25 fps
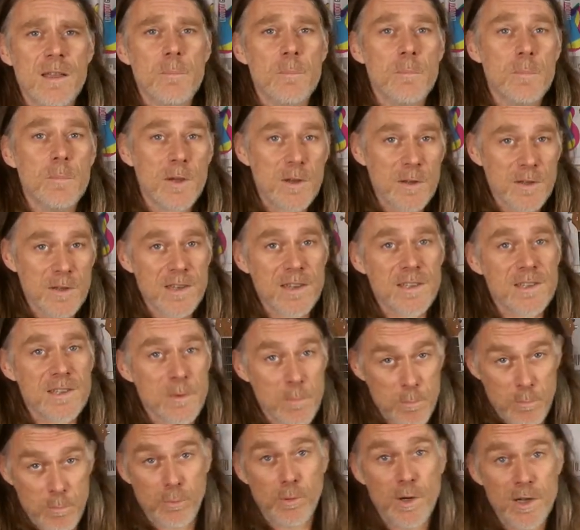And because it's a
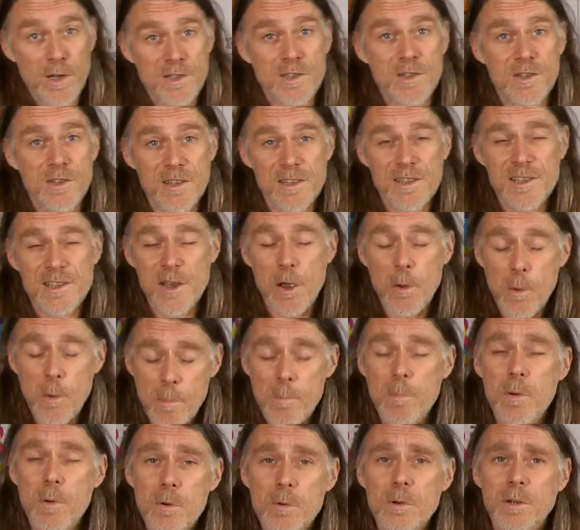bridge, it's so
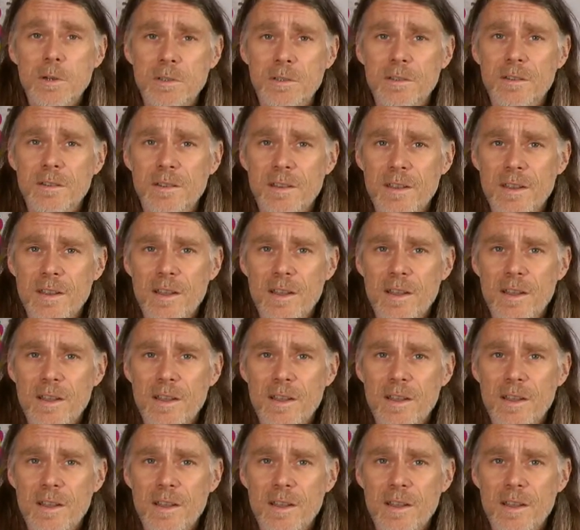important,